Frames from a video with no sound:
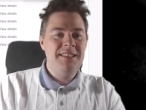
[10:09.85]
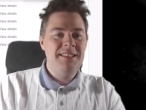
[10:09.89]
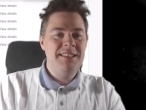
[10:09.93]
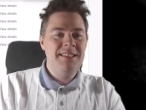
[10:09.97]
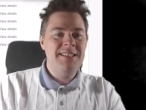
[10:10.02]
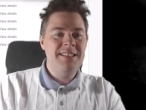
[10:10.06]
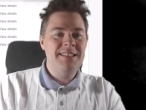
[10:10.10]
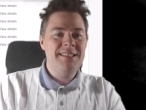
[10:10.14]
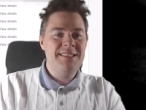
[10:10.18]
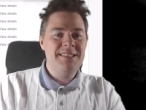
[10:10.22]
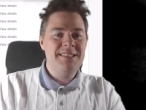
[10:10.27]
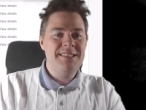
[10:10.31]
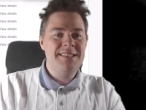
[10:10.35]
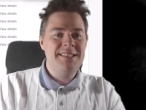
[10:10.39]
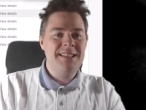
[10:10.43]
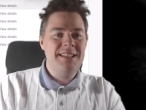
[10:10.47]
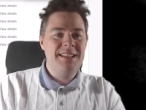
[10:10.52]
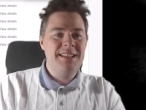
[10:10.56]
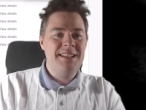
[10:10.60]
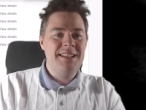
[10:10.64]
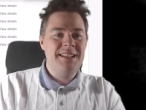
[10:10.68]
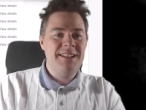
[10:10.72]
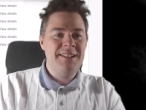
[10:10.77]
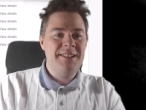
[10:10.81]
This
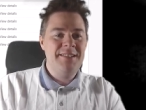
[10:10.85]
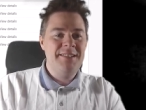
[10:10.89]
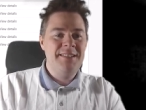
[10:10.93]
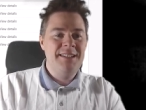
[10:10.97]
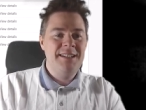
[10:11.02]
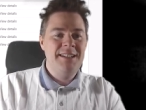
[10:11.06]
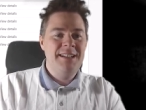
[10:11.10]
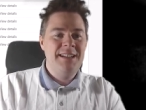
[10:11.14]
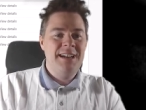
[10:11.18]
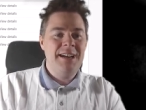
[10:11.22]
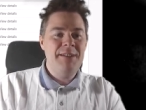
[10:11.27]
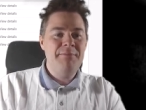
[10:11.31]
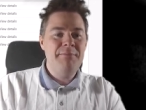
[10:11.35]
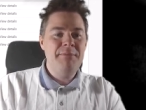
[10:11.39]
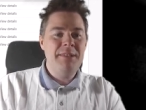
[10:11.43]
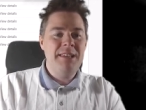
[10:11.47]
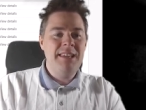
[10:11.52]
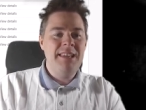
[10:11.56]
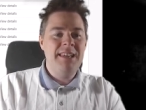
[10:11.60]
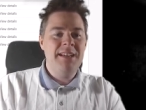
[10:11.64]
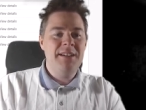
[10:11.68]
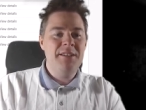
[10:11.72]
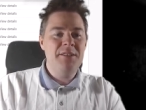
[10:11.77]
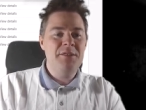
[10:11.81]
uh, I'm
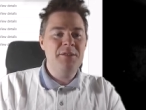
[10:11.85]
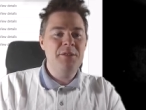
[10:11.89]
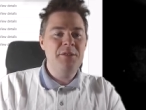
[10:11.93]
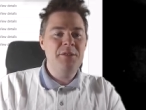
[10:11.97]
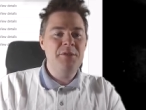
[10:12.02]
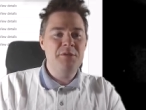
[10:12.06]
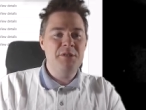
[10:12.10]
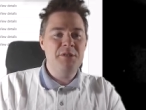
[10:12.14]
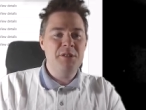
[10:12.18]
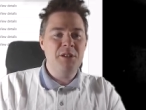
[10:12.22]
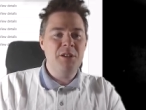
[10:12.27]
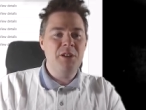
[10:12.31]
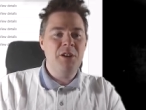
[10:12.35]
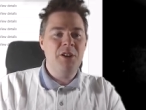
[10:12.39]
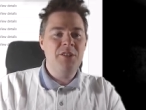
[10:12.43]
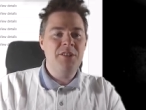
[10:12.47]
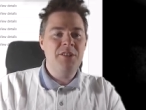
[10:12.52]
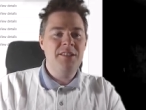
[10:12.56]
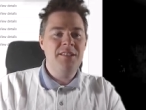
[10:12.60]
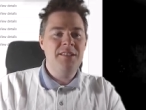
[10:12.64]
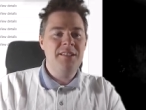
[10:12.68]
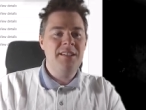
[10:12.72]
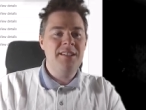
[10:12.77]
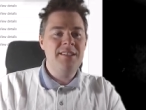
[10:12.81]
eager to use a
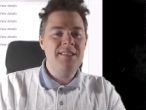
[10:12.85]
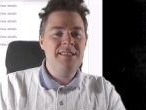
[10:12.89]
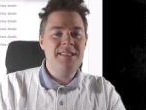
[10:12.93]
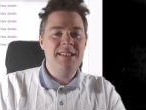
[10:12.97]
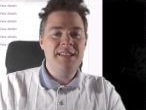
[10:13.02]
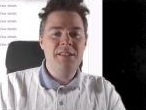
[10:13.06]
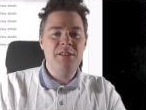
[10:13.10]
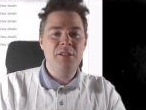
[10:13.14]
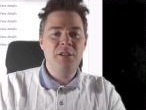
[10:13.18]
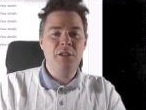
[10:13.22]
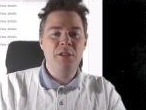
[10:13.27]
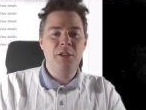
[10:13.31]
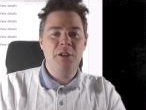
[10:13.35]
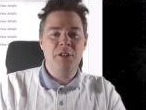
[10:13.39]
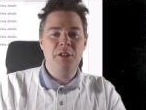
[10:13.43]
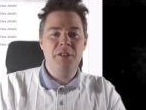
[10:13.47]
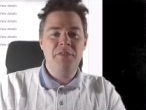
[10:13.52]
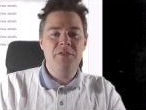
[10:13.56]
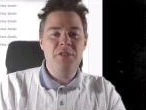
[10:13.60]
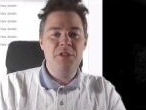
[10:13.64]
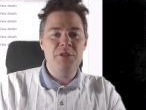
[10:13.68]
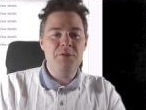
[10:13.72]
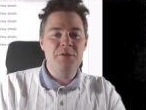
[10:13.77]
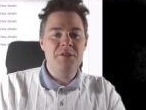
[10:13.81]
lot. I see a lot
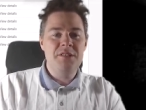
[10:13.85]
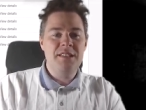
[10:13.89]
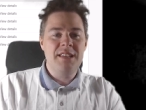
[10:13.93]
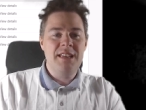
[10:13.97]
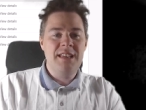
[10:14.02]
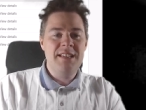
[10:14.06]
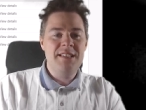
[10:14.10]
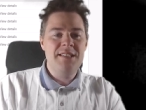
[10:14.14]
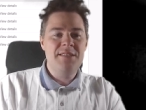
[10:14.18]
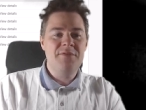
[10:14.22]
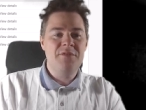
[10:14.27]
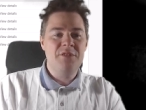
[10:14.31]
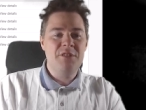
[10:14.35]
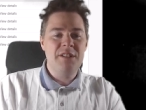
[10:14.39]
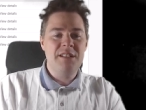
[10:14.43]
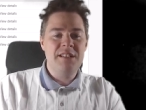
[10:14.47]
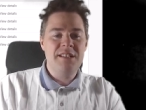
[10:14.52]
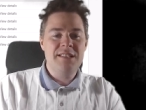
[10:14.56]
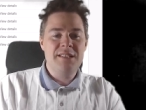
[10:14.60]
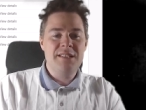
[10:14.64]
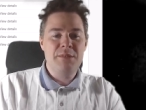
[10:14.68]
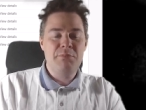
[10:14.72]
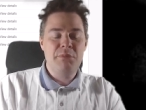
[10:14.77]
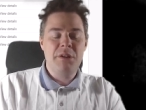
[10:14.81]
of use case for
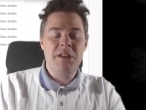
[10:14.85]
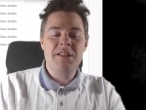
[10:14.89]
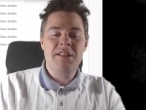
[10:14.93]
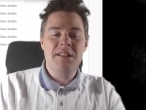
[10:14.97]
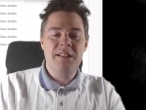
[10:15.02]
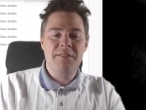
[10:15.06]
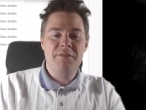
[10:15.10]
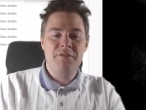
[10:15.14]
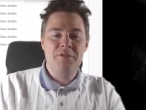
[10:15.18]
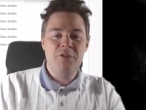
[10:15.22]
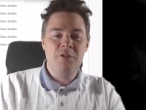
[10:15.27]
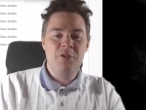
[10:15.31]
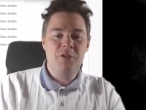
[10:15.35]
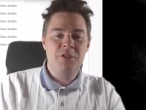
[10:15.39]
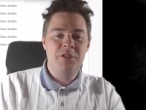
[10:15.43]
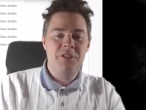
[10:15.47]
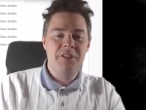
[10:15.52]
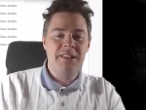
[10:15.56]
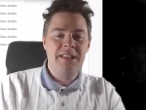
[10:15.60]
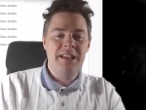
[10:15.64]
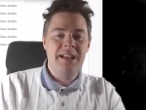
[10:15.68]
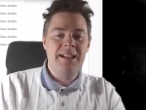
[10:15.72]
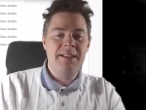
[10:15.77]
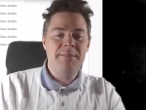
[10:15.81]
this, especially for
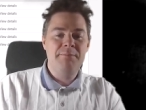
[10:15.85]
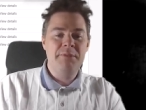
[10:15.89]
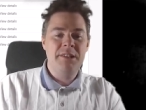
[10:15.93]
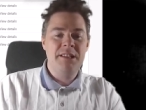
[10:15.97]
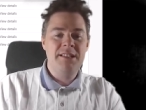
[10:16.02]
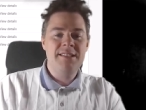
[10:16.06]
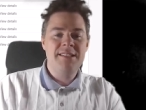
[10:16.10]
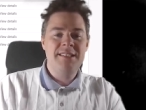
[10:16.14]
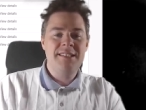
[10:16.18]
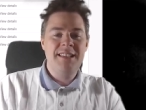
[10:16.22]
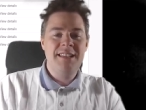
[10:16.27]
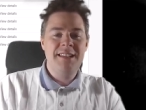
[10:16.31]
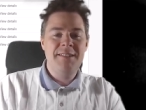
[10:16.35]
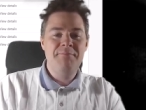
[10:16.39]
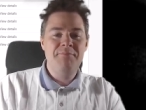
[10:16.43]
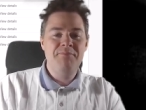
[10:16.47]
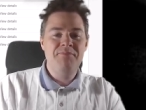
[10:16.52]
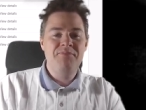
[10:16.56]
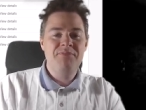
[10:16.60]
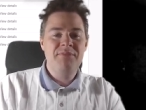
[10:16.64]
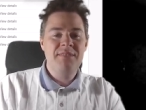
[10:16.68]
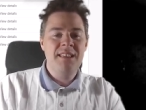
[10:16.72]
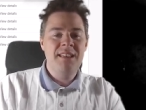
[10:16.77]
the help desk team.